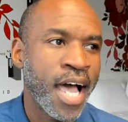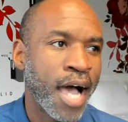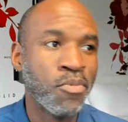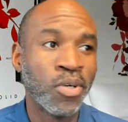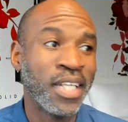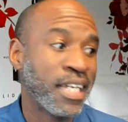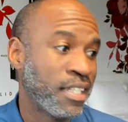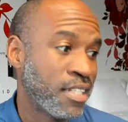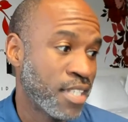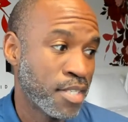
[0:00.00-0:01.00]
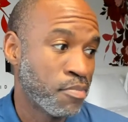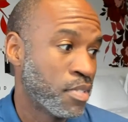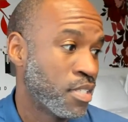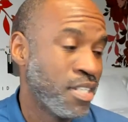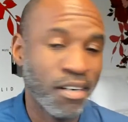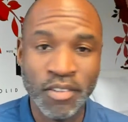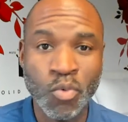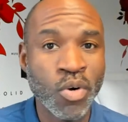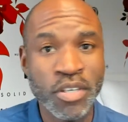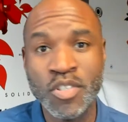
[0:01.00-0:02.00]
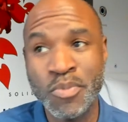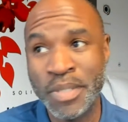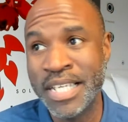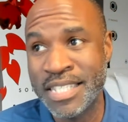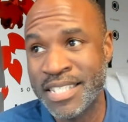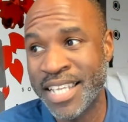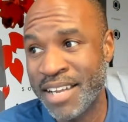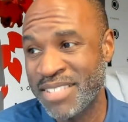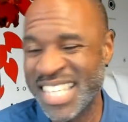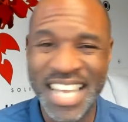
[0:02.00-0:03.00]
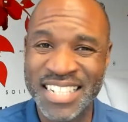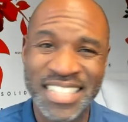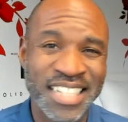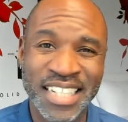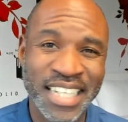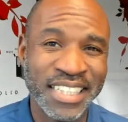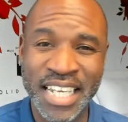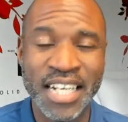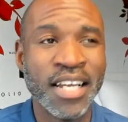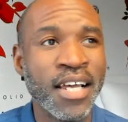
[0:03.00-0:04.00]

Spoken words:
I'm more likely to say the, you know, the one or two places that I was like, yeah, I just didn't like that.